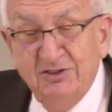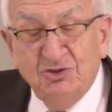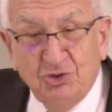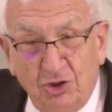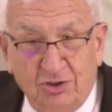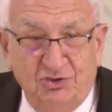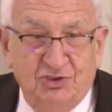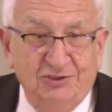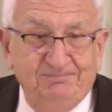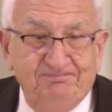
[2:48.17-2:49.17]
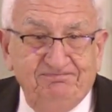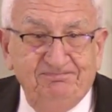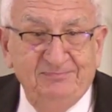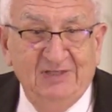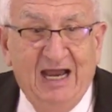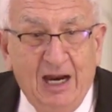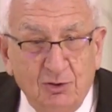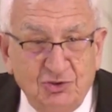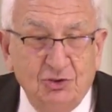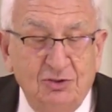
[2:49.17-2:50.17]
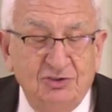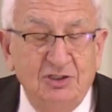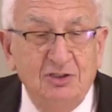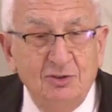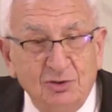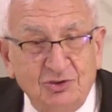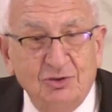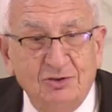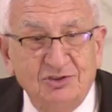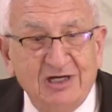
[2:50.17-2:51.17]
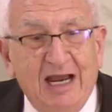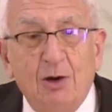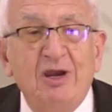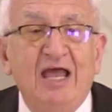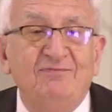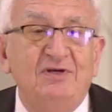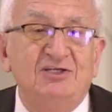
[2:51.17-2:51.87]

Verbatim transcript: to bring some bread from Germany.